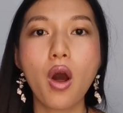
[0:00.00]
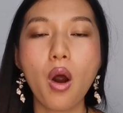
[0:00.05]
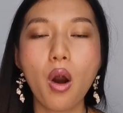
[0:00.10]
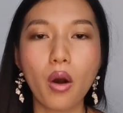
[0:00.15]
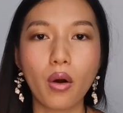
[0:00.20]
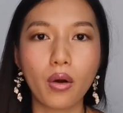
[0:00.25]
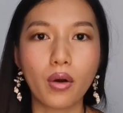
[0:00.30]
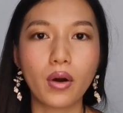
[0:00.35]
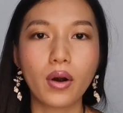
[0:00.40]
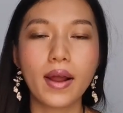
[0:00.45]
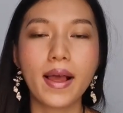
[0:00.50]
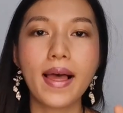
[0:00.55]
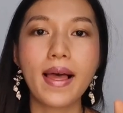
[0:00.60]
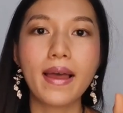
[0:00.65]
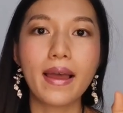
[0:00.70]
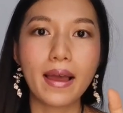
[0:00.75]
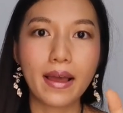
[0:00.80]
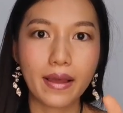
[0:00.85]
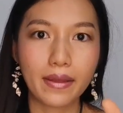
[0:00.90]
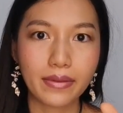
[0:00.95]
or
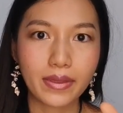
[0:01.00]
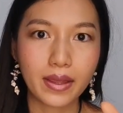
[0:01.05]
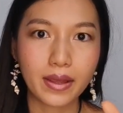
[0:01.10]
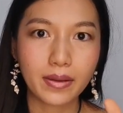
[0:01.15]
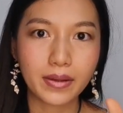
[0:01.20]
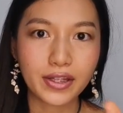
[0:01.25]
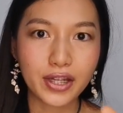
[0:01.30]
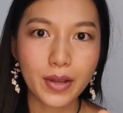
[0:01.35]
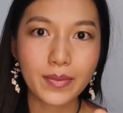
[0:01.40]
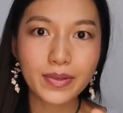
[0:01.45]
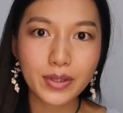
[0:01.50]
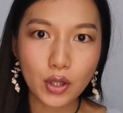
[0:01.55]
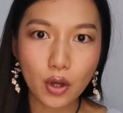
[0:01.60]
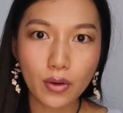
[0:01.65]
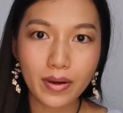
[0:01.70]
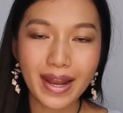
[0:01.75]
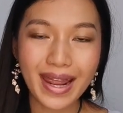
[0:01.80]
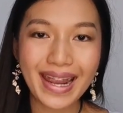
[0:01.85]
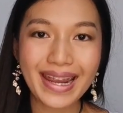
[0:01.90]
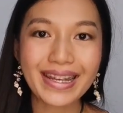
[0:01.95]
the
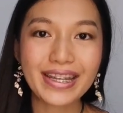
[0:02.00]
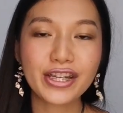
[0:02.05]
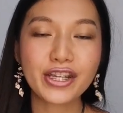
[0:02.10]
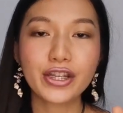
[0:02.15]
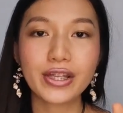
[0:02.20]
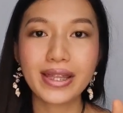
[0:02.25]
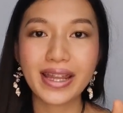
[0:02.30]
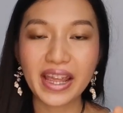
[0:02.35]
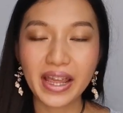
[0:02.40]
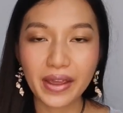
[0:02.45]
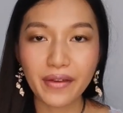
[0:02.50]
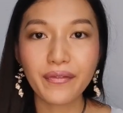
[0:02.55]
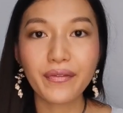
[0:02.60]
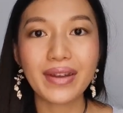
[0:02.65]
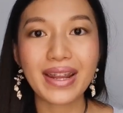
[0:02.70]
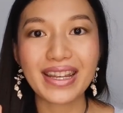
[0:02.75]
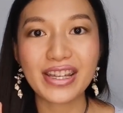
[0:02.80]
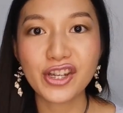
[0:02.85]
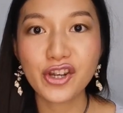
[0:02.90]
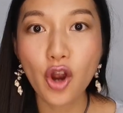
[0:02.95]
gemstone is if
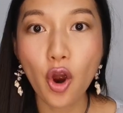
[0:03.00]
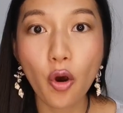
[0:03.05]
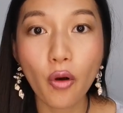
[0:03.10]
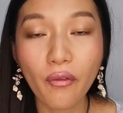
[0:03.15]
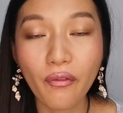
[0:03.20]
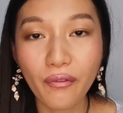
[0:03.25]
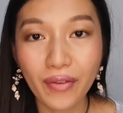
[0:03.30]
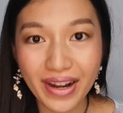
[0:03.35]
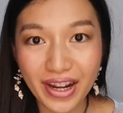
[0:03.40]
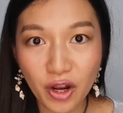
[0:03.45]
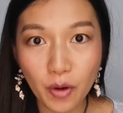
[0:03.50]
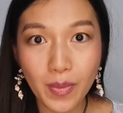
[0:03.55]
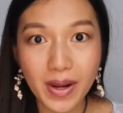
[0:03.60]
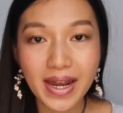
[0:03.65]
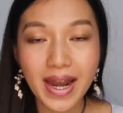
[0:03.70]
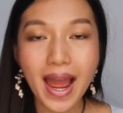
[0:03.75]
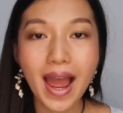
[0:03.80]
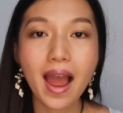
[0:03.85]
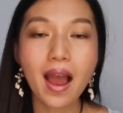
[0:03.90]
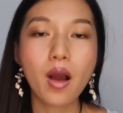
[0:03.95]
it show
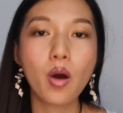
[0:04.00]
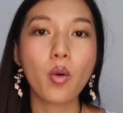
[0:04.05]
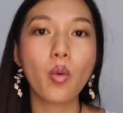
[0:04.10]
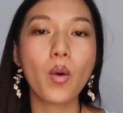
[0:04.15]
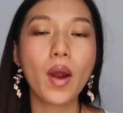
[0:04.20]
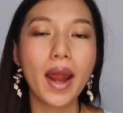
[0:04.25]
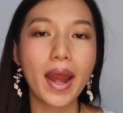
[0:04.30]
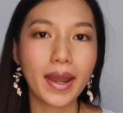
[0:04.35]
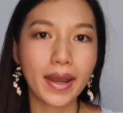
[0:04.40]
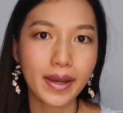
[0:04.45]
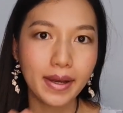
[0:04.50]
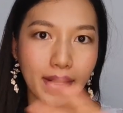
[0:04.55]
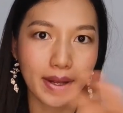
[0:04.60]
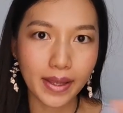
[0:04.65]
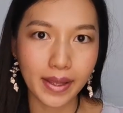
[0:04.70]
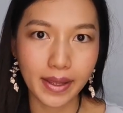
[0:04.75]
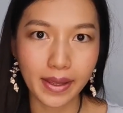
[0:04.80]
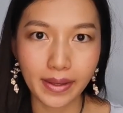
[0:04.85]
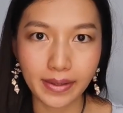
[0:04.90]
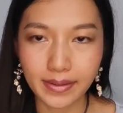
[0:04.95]
phenomena when
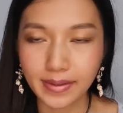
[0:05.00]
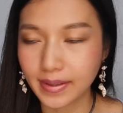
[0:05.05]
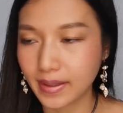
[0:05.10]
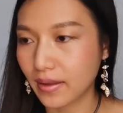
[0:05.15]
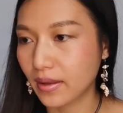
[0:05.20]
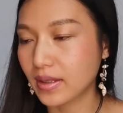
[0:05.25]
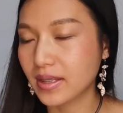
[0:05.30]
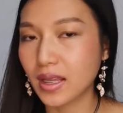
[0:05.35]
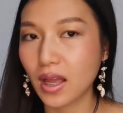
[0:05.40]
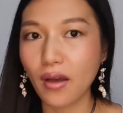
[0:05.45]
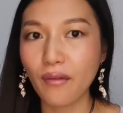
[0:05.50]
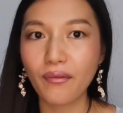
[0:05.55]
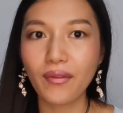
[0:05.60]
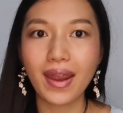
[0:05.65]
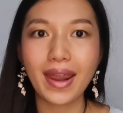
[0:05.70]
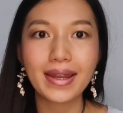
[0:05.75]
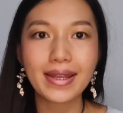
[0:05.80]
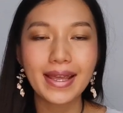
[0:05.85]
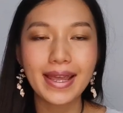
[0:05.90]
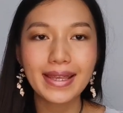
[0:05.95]
its
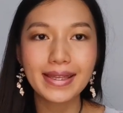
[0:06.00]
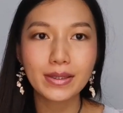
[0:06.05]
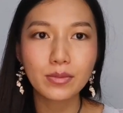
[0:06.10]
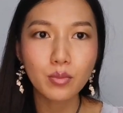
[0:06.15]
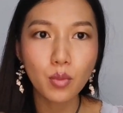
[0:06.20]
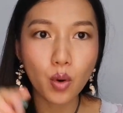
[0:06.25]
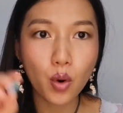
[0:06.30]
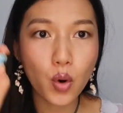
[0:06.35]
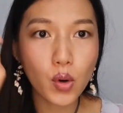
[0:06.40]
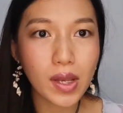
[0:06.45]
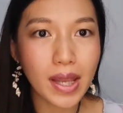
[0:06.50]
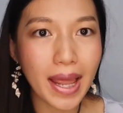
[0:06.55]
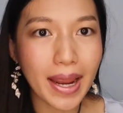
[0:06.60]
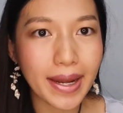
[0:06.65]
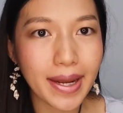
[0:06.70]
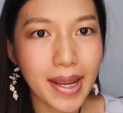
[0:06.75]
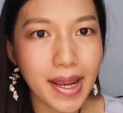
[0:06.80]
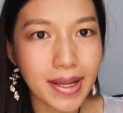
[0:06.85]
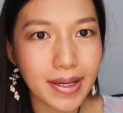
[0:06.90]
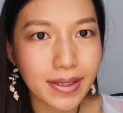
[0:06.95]
surface is smooth
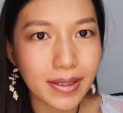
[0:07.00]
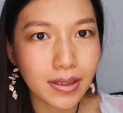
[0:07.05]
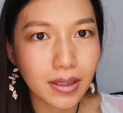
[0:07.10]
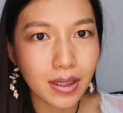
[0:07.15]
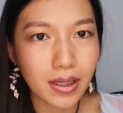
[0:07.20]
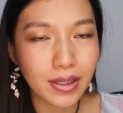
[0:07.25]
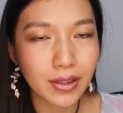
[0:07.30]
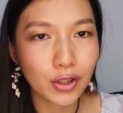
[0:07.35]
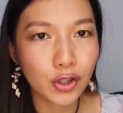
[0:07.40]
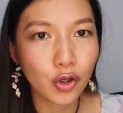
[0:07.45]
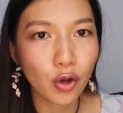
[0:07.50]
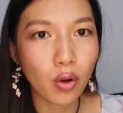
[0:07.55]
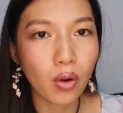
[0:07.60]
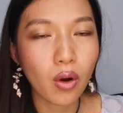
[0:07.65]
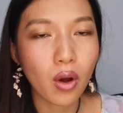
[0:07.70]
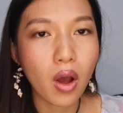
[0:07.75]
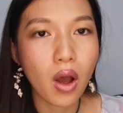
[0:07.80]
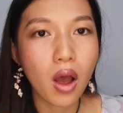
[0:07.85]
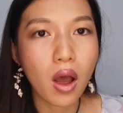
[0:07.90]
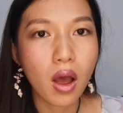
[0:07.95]
like this. It so
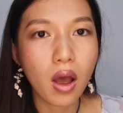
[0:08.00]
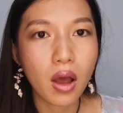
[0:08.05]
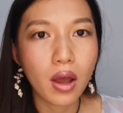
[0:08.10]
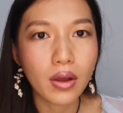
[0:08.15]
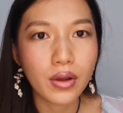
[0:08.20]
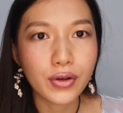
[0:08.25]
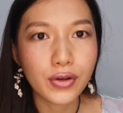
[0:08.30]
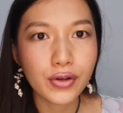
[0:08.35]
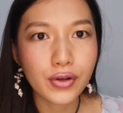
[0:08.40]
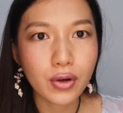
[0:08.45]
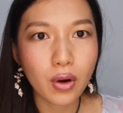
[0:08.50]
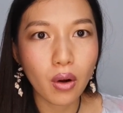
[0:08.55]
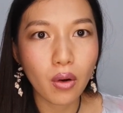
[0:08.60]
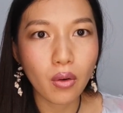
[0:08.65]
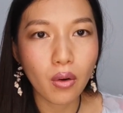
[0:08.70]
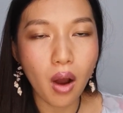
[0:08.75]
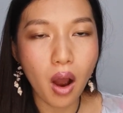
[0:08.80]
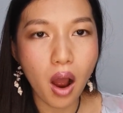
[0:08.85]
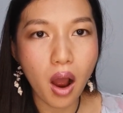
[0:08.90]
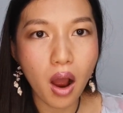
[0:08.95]

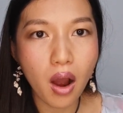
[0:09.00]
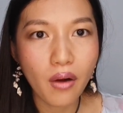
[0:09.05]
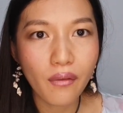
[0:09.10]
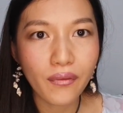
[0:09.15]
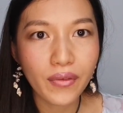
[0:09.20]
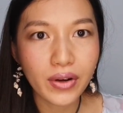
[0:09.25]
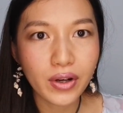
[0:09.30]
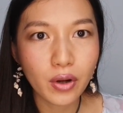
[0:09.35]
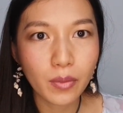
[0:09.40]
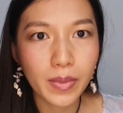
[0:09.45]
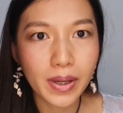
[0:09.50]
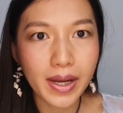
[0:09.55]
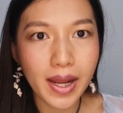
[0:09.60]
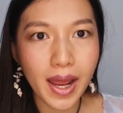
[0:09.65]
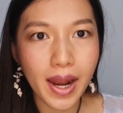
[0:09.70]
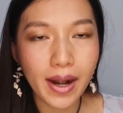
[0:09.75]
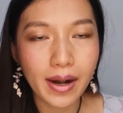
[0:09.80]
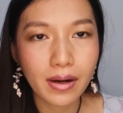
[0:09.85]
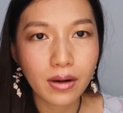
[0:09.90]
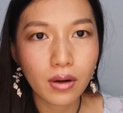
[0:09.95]
show all
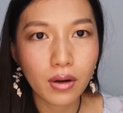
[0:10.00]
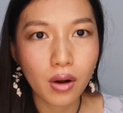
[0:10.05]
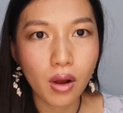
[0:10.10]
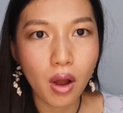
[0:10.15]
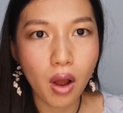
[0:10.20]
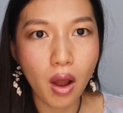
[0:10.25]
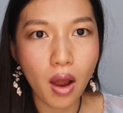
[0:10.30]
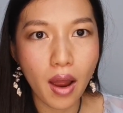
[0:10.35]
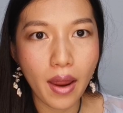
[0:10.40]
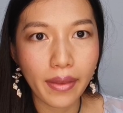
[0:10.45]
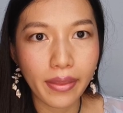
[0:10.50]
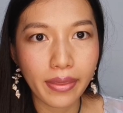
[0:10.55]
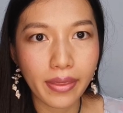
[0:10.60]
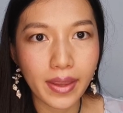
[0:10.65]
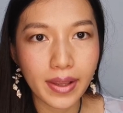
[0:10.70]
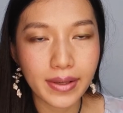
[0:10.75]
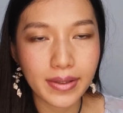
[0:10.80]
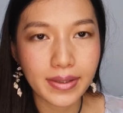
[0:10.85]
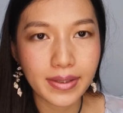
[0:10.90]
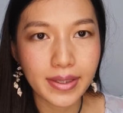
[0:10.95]
phenomena on
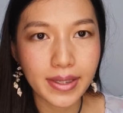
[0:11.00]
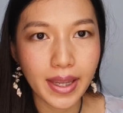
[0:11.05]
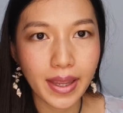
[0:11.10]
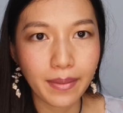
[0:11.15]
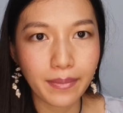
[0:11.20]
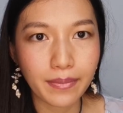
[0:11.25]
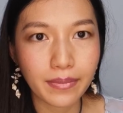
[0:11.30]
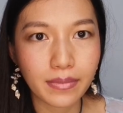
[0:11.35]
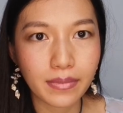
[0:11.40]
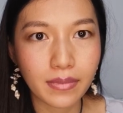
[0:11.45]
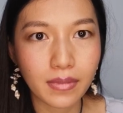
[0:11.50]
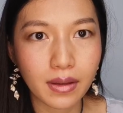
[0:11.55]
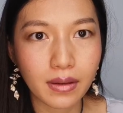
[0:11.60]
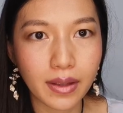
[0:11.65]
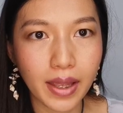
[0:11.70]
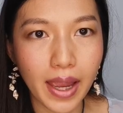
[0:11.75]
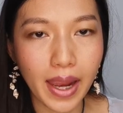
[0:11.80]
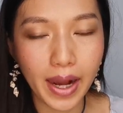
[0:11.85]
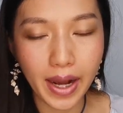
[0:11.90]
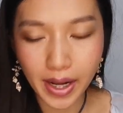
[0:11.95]
the gem,
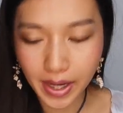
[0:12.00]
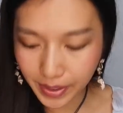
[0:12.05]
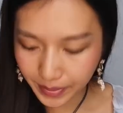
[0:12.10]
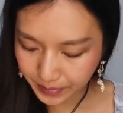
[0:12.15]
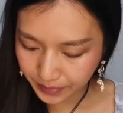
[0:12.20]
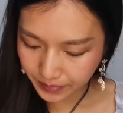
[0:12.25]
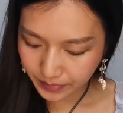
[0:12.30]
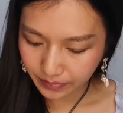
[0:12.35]
okay?